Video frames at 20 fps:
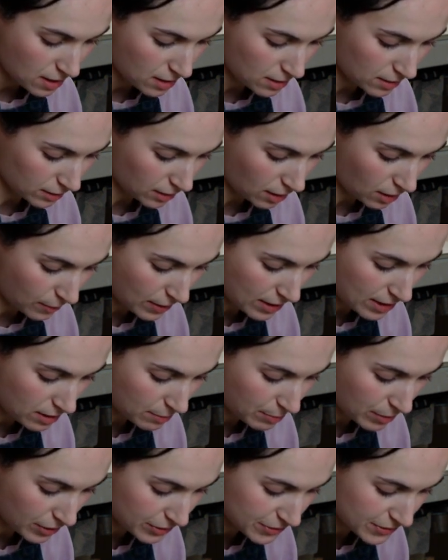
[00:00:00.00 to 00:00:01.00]
I go in at the
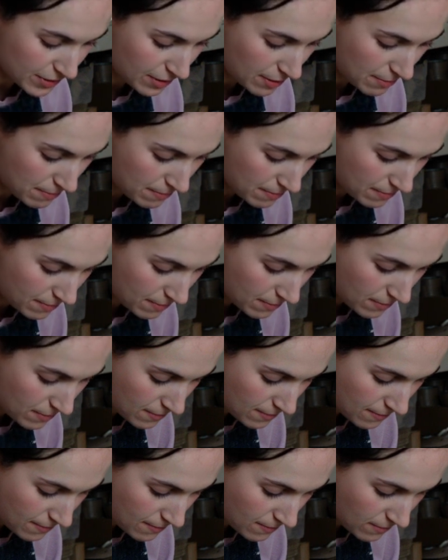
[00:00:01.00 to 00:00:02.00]
bottom,
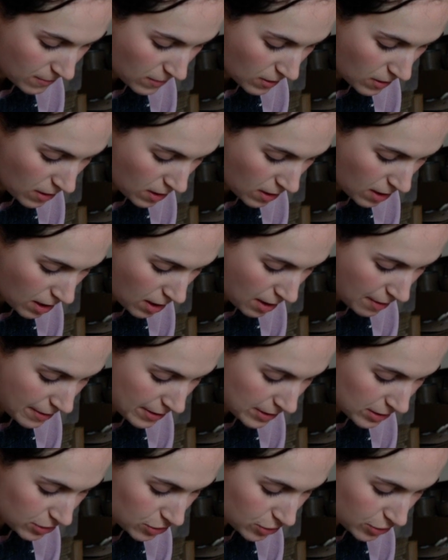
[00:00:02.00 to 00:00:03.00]
and
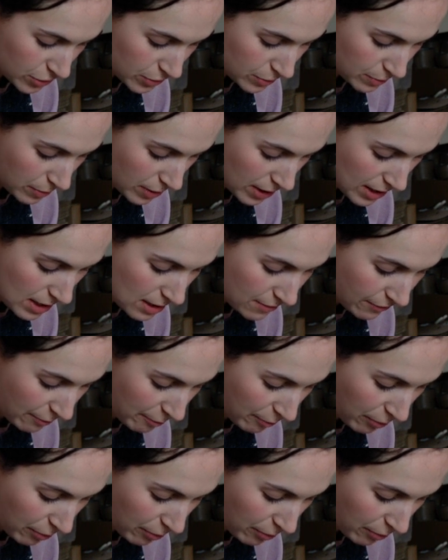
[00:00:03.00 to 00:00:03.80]
then you just even